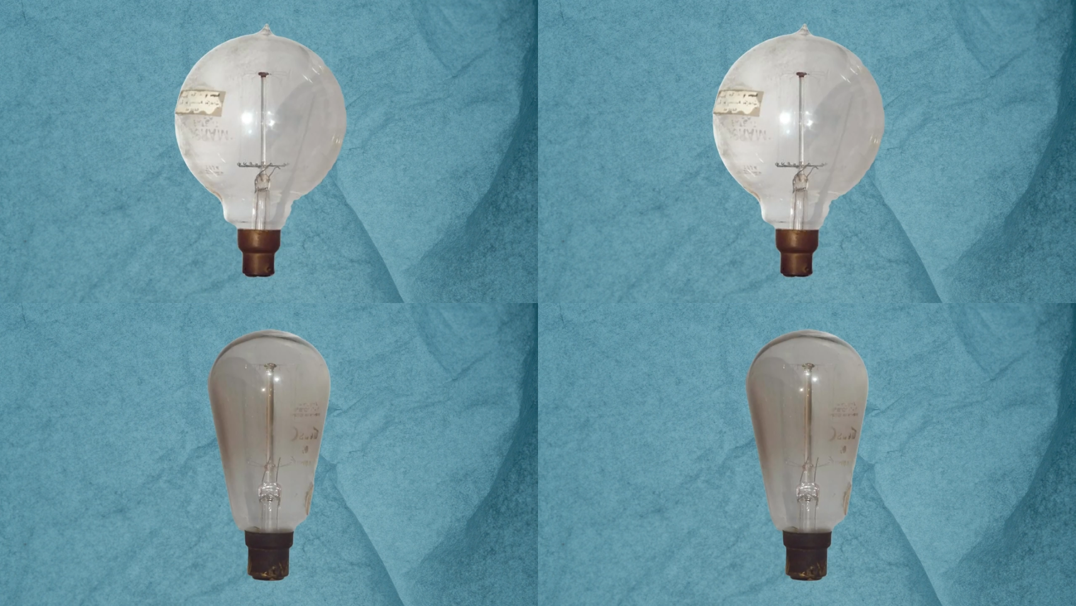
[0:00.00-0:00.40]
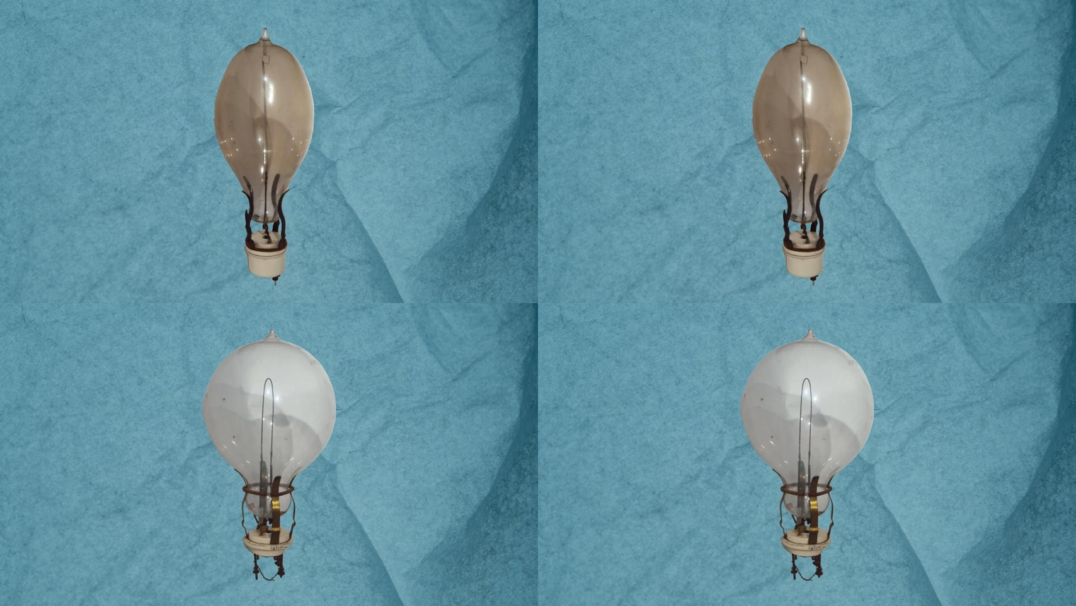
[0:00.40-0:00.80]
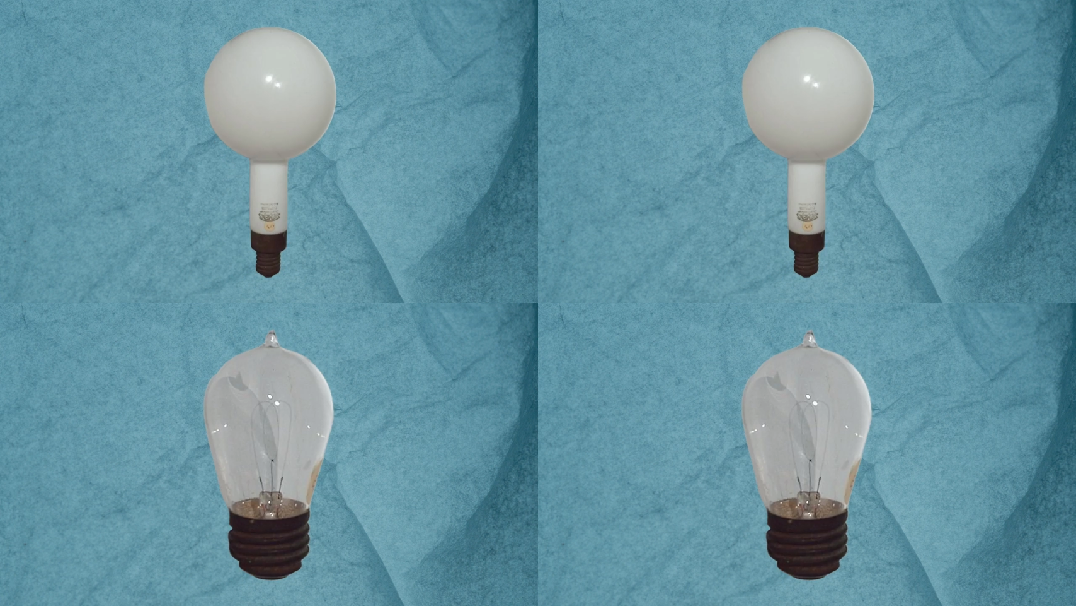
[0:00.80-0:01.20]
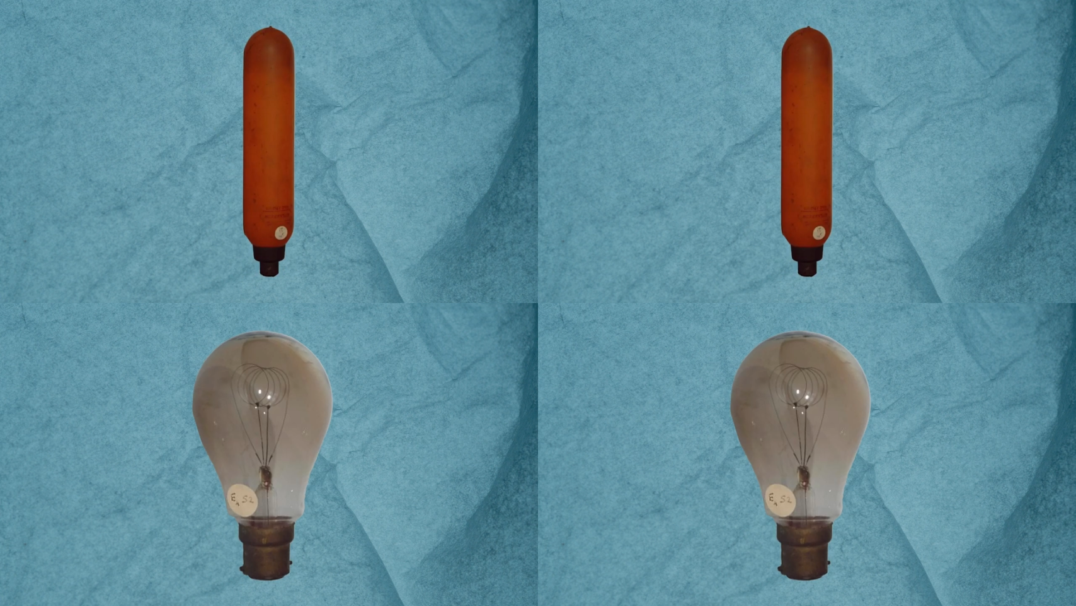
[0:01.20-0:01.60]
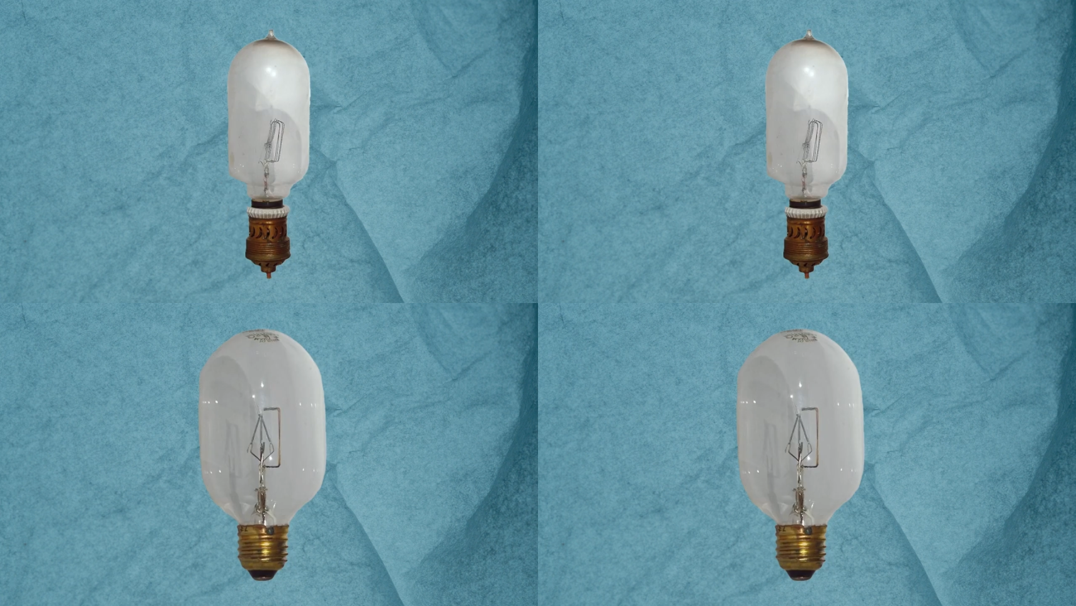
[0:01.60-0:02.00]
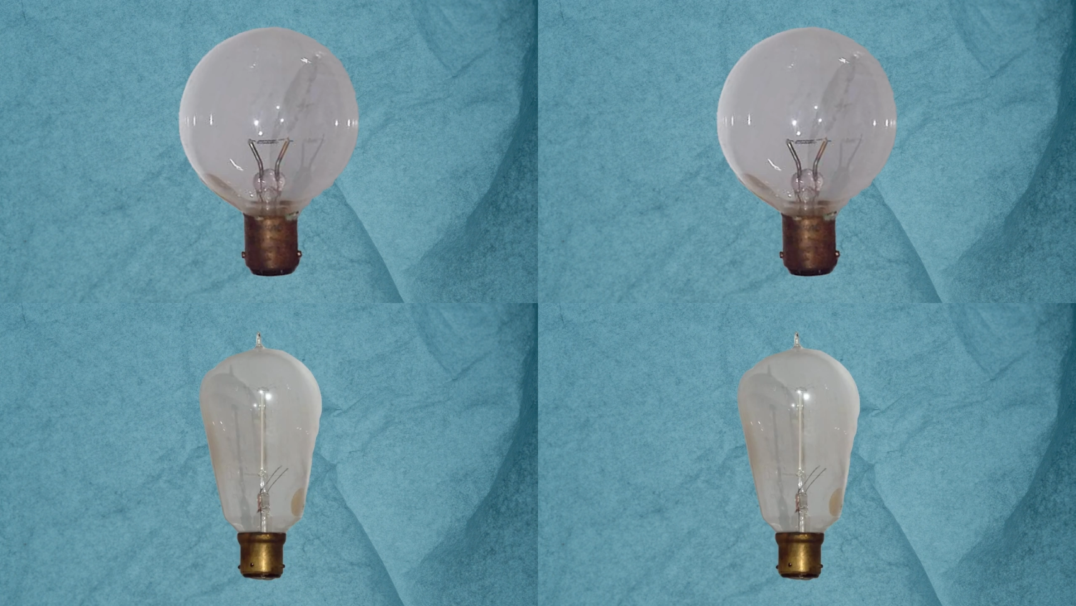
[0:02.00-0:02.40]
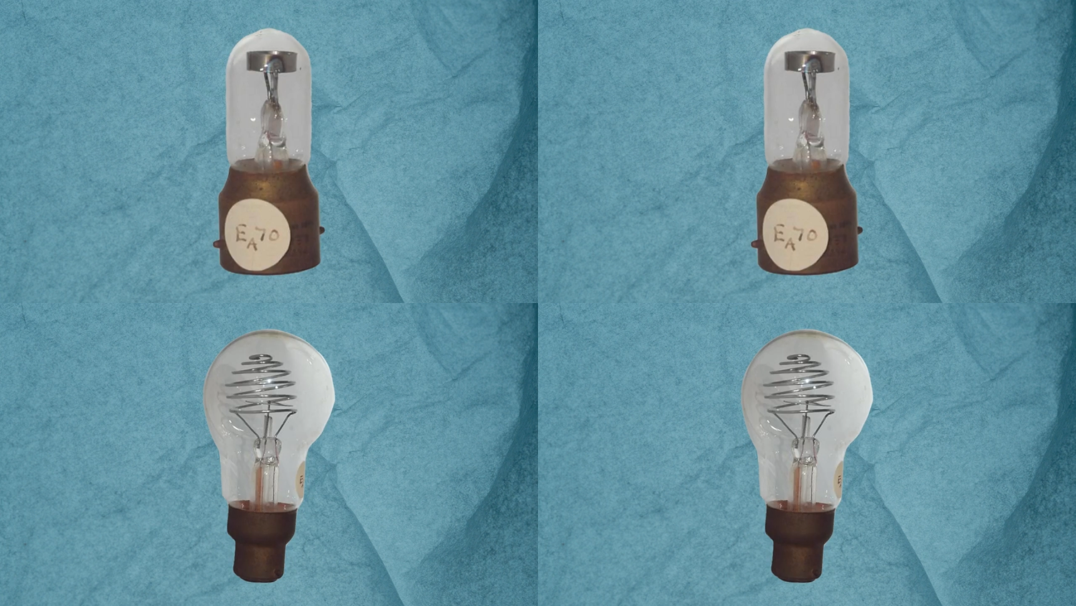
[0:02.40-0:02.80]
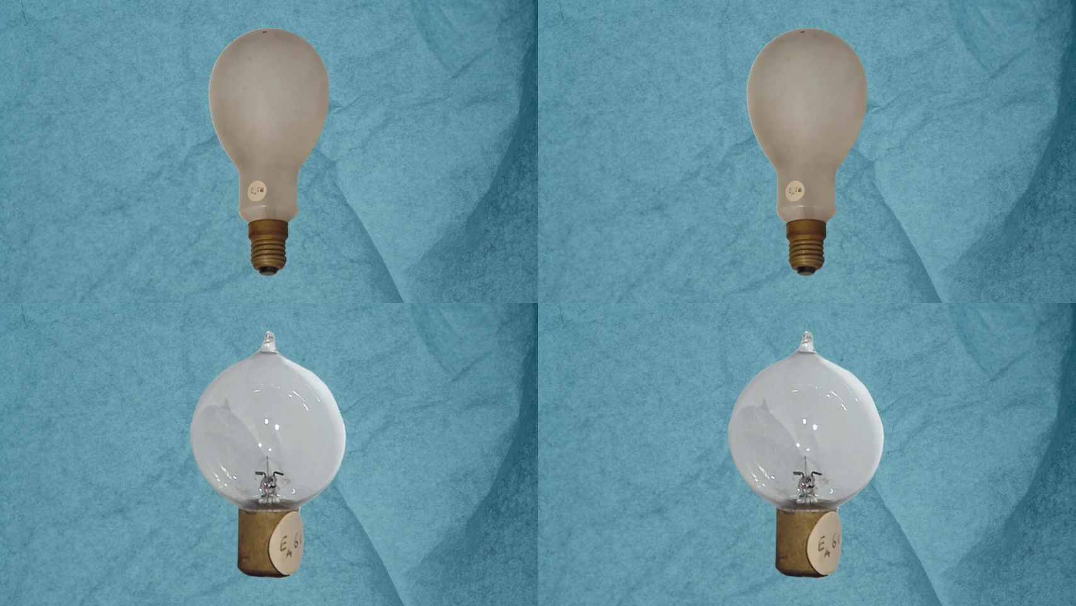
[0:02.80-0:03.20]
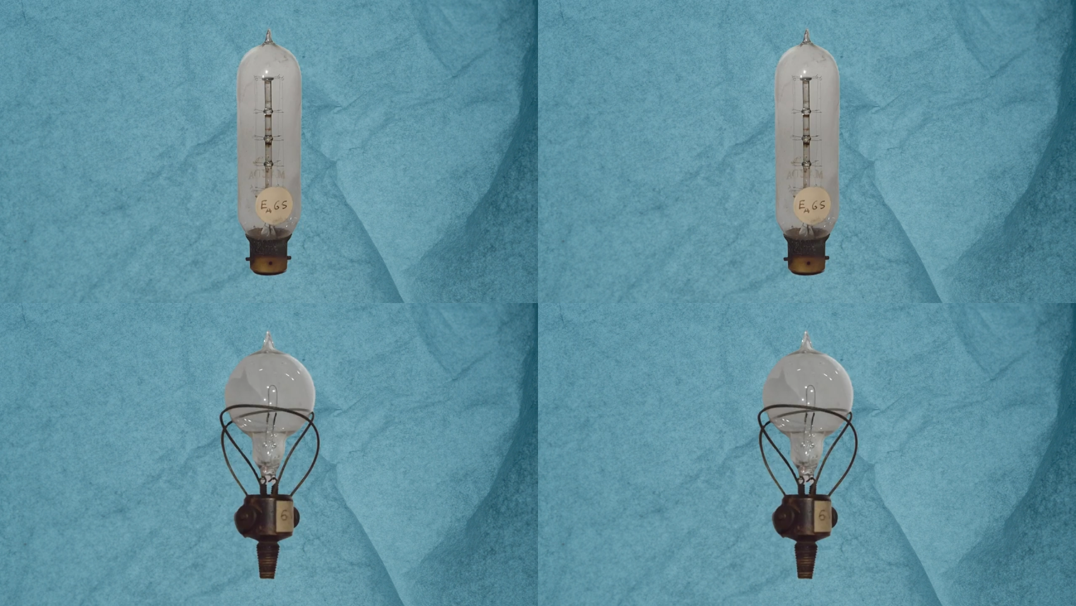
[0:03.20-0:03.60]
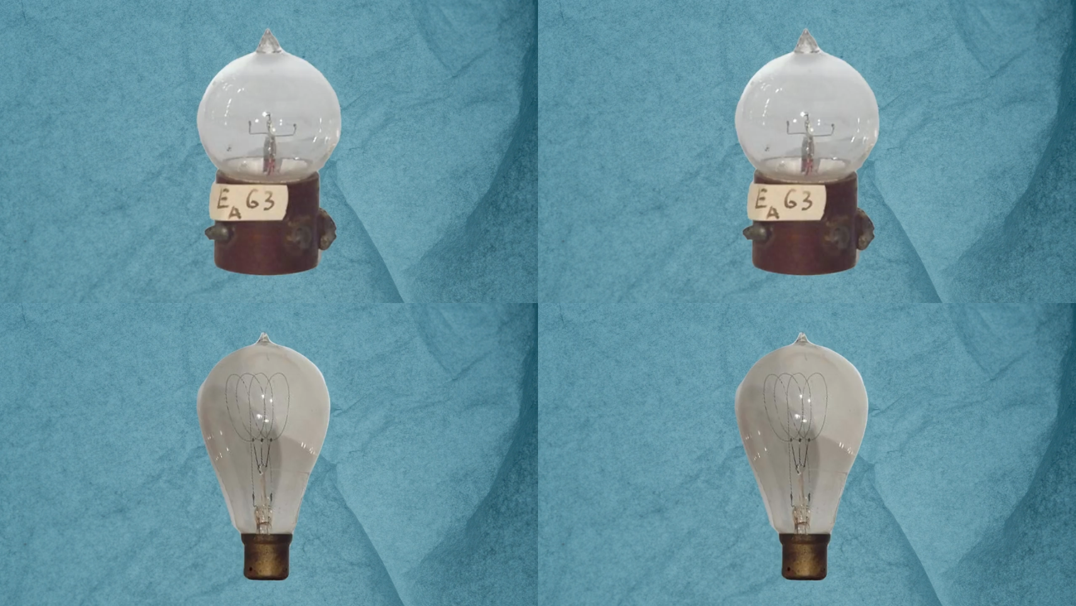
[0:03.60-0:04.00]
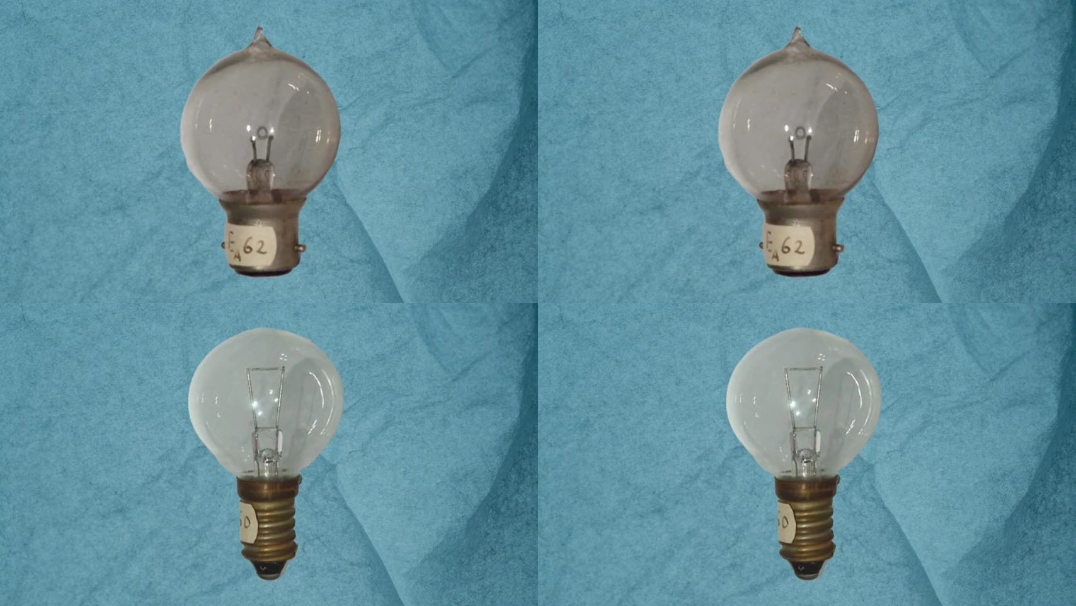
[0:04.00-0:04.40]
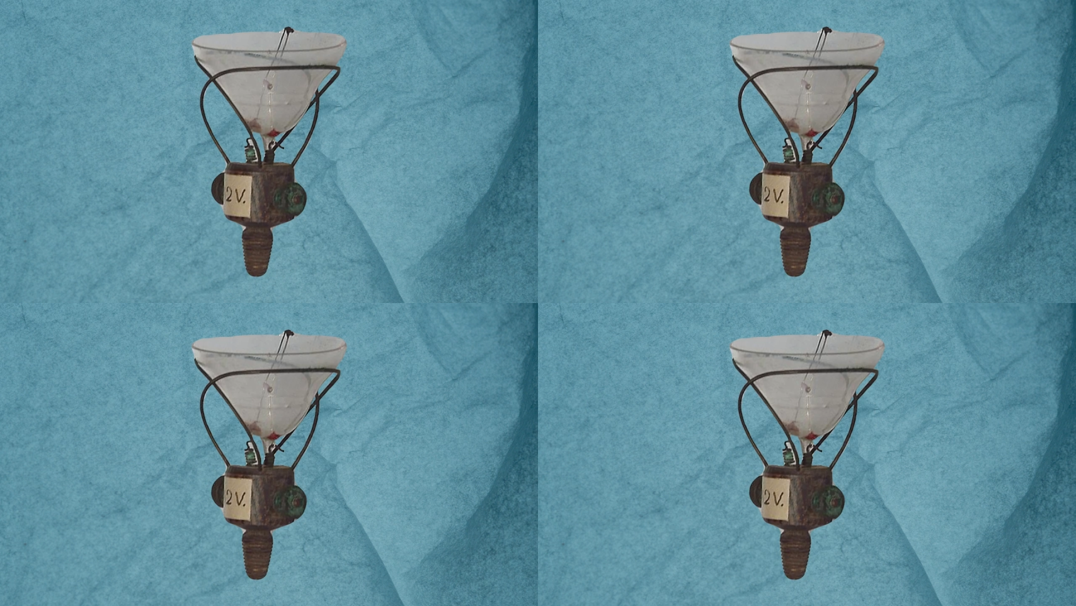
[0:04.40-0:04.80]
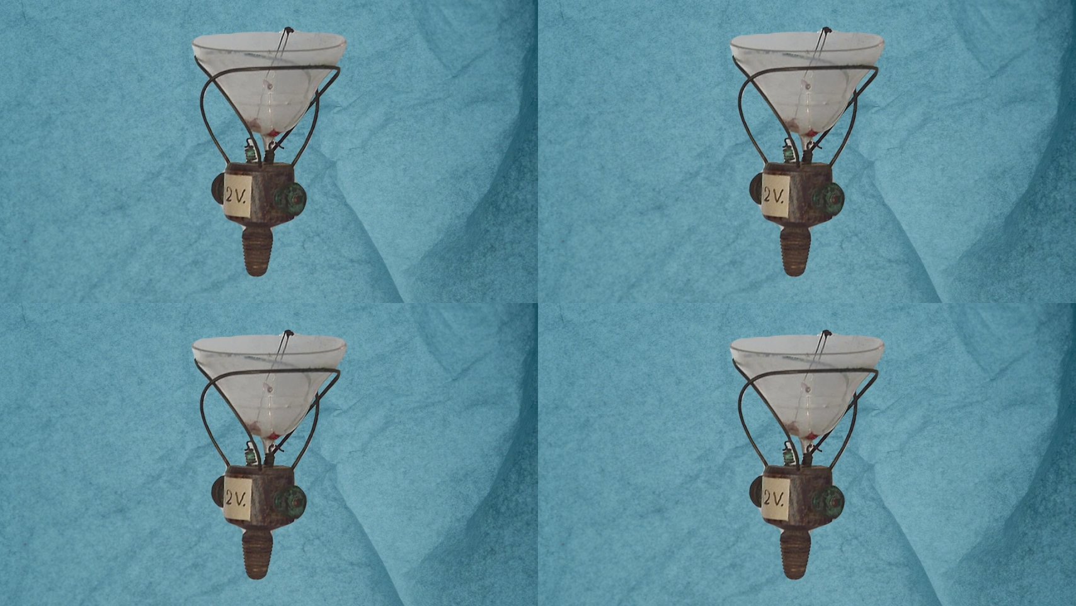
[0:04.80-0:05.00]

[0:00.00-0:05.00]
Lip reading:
(no speaker visible)